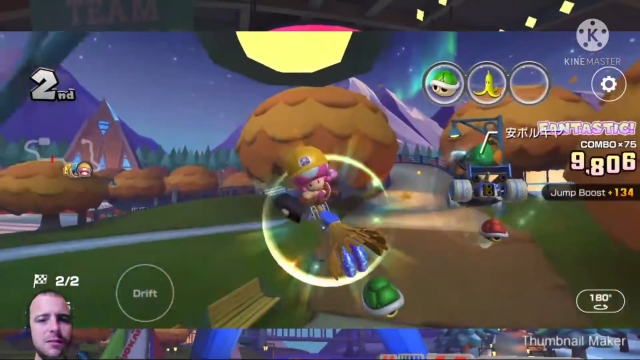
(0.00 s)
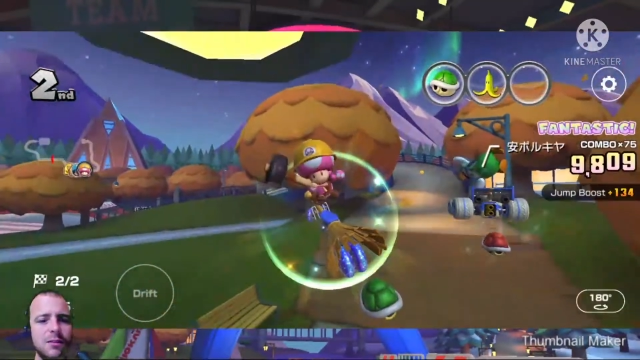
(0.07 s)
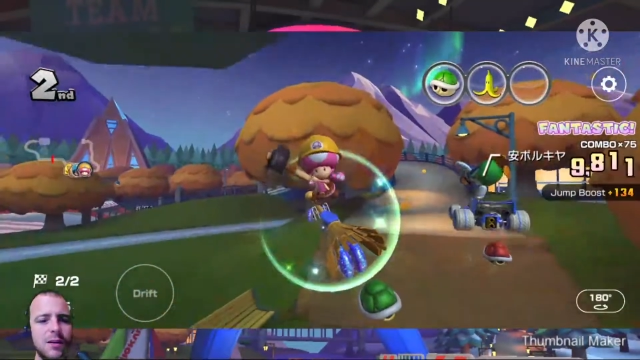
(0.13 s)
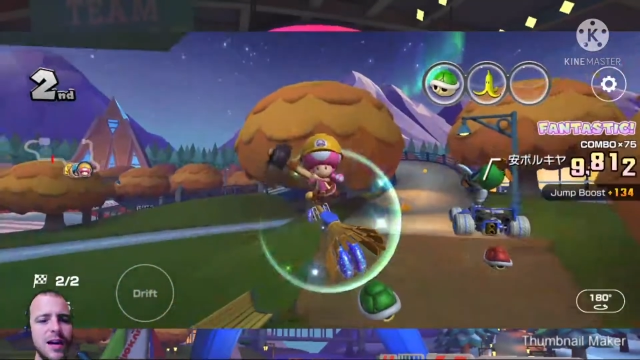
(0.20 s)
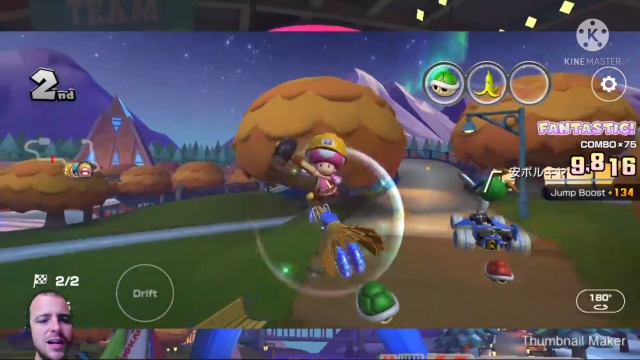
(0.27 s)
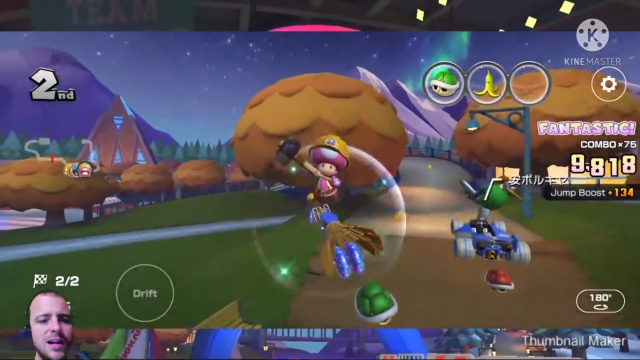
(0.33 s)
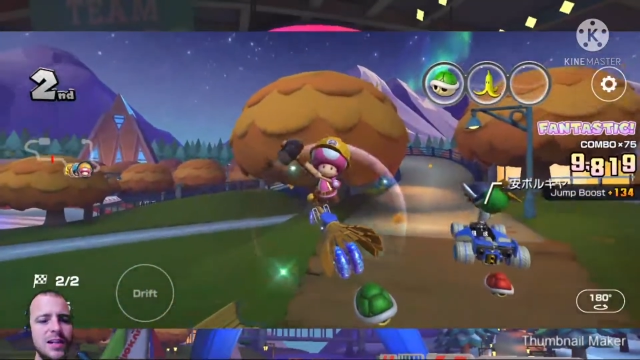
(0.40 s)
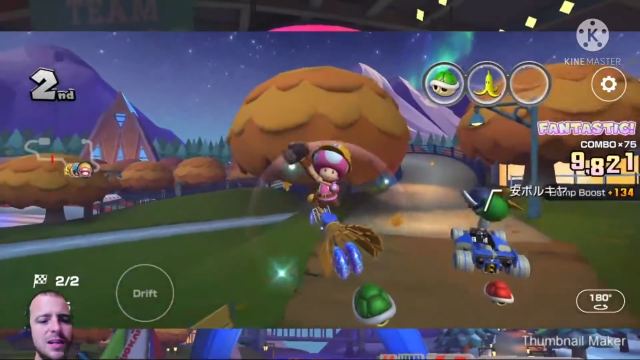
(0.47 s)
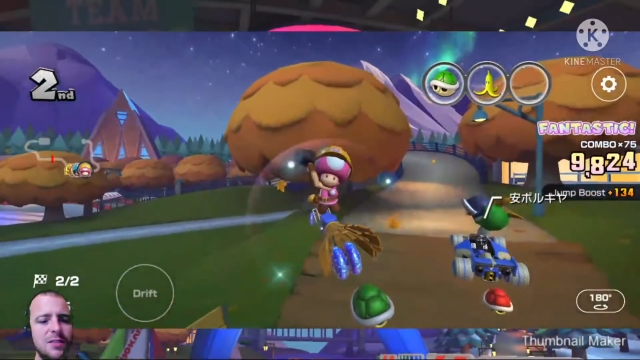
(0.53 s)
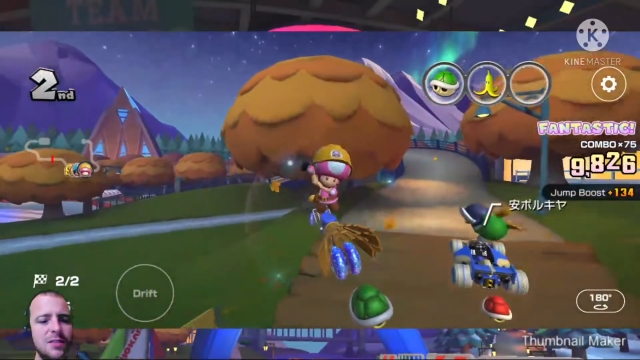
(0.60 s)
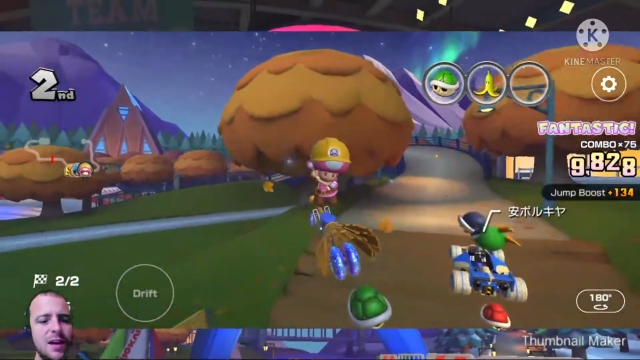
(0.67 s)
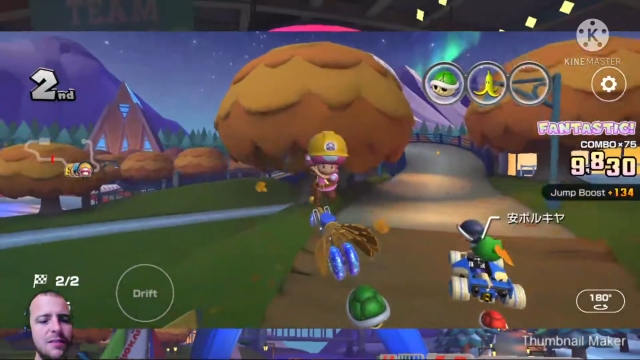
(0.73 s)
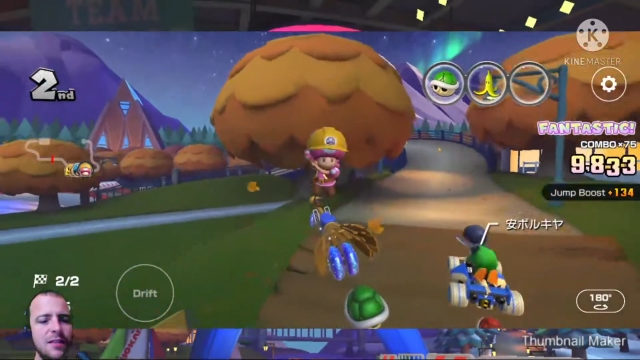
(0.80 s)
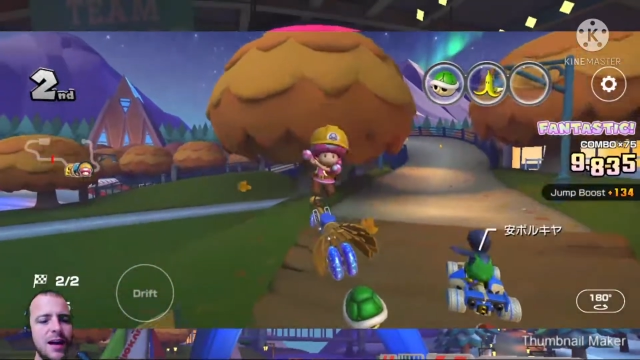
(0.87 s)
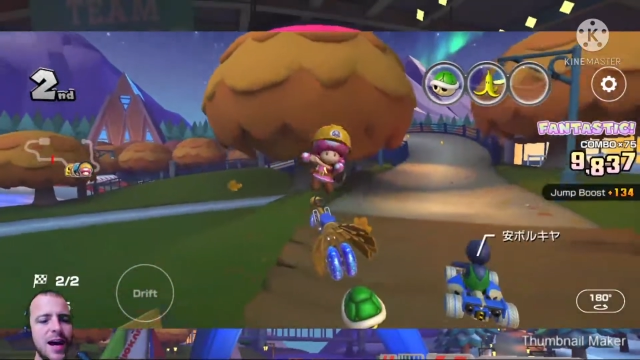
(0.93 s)
them crash
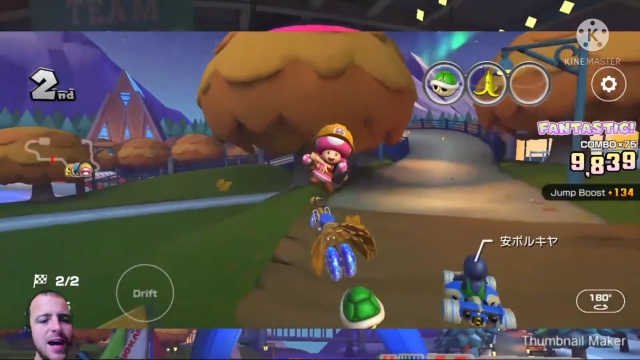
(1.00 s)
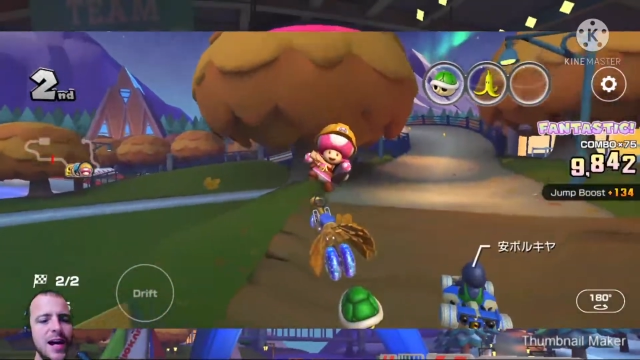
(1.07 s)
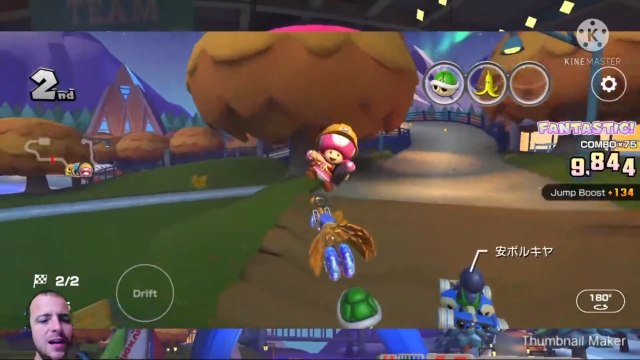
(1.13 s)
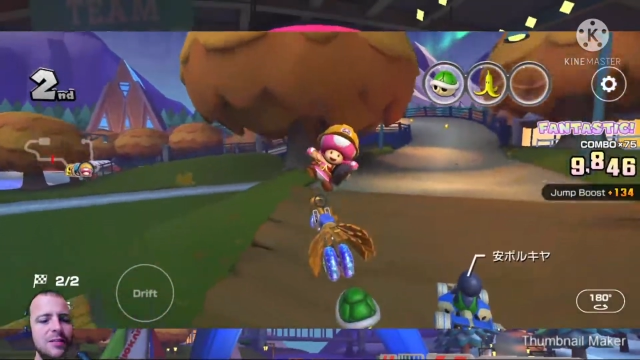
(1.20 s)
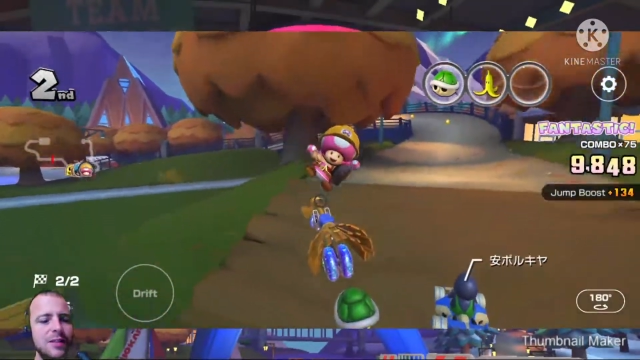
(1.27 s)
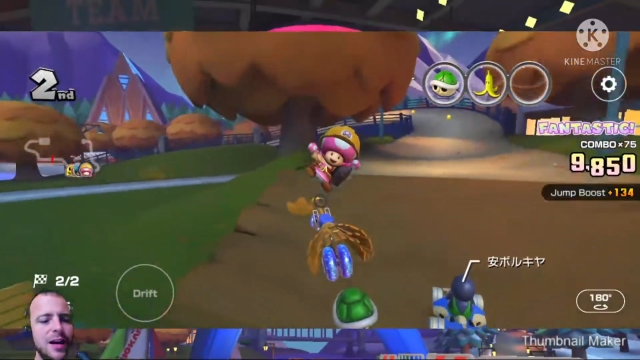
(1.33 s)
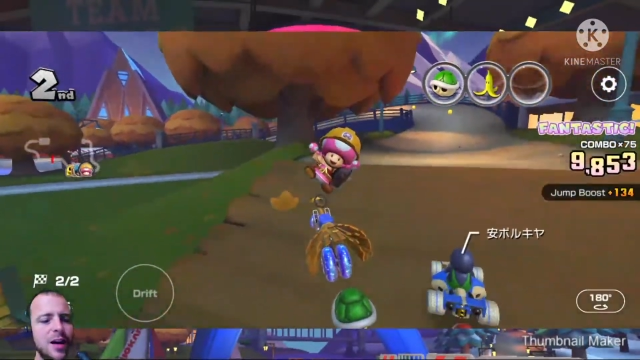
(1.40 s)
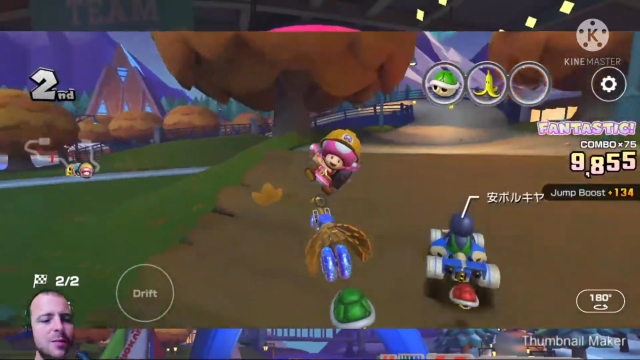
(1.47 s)
if you have an item.